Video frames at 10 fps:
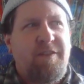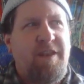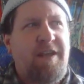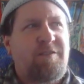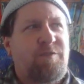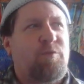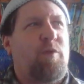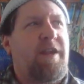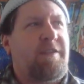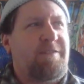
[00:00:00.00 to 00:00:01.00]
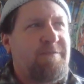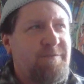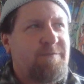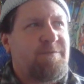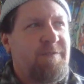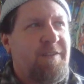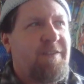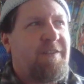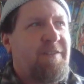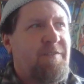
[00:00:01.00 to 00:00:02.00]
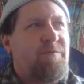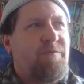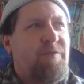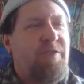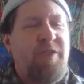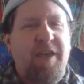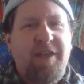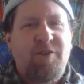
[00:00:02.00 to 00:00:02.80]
the next great thing